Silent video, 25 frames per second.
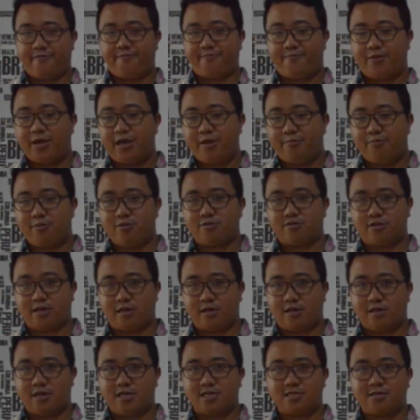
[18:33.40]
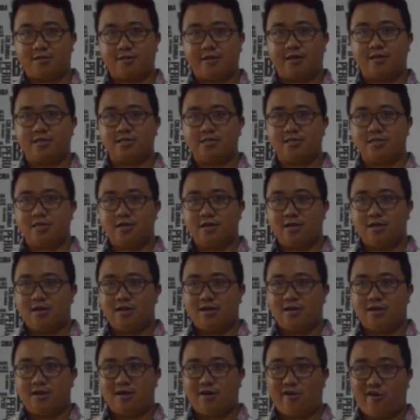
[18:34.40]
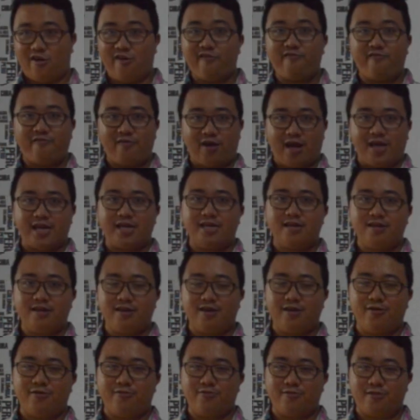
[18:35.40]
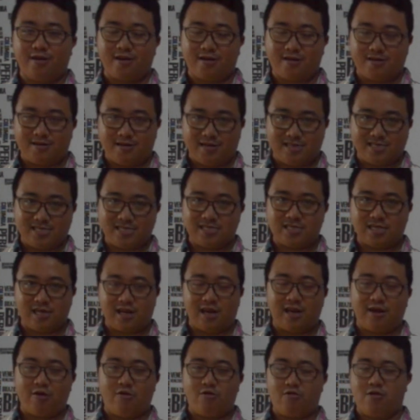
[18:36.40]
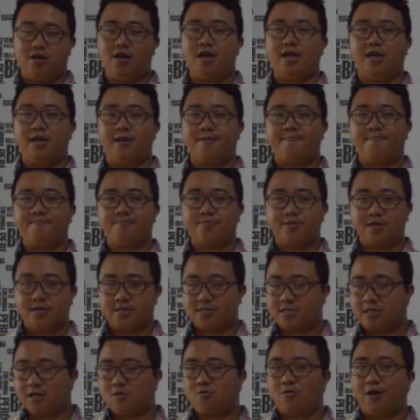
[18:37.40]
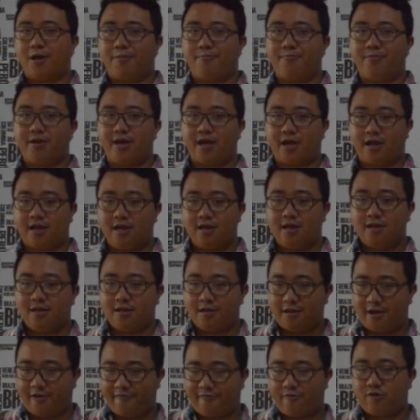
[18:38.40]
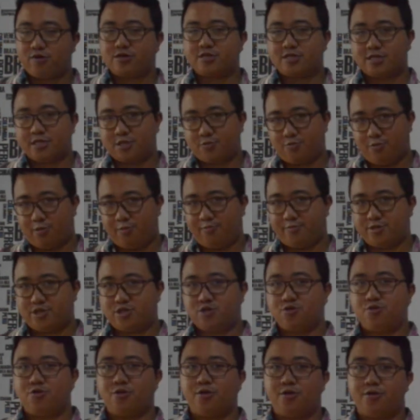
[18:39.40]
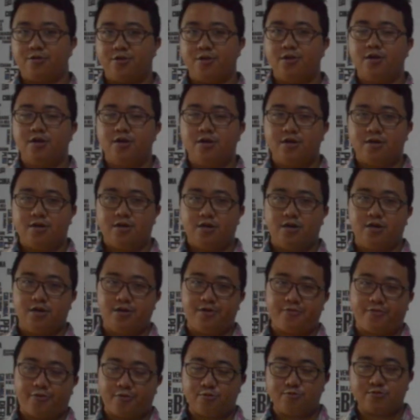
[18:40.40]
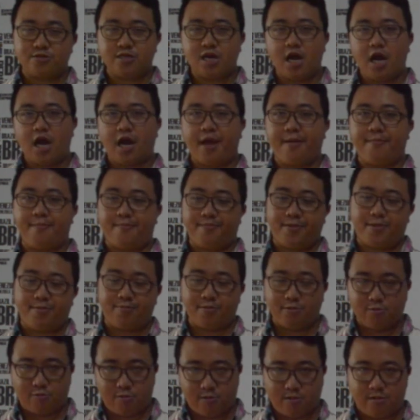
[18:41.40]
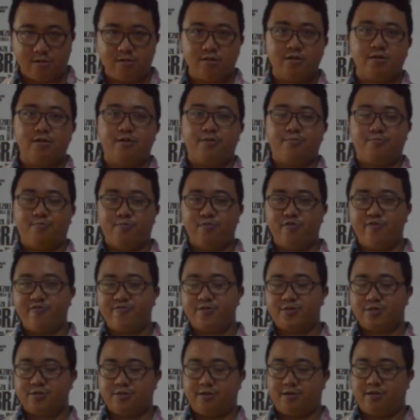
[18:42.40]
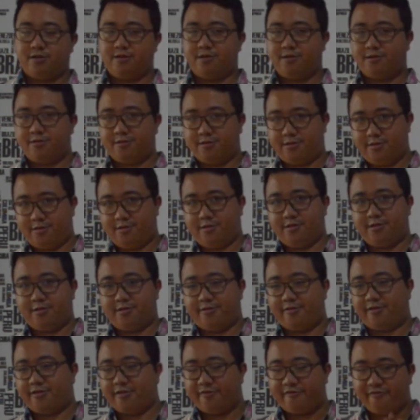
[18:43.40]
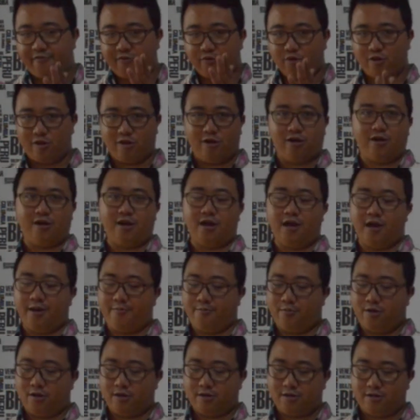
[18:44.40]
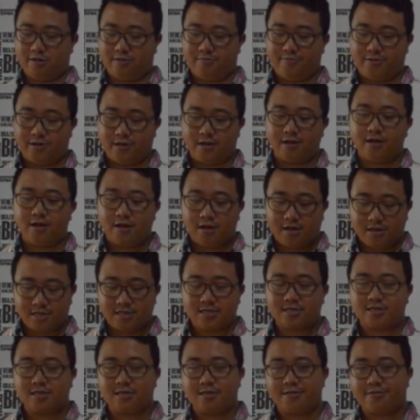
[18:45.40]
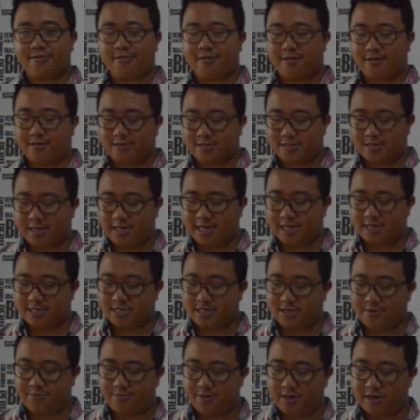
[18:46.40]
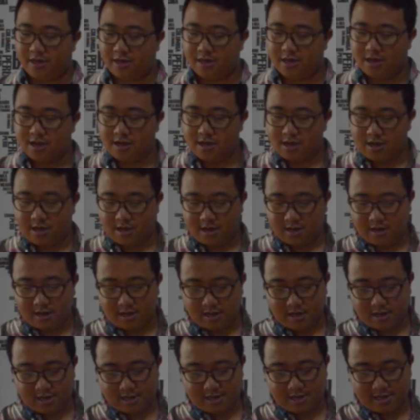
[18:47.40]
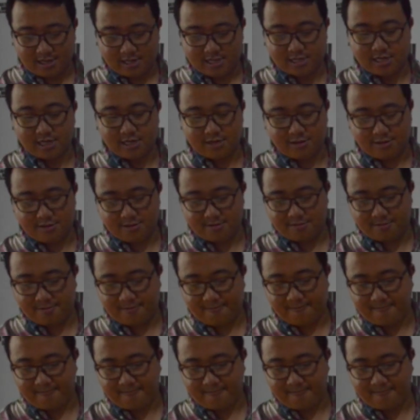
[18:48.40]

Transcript: people that does things offline, not necessarily online, still quite big. Of course, this will mature through time. People will move to the full online model, but still needs to be considered.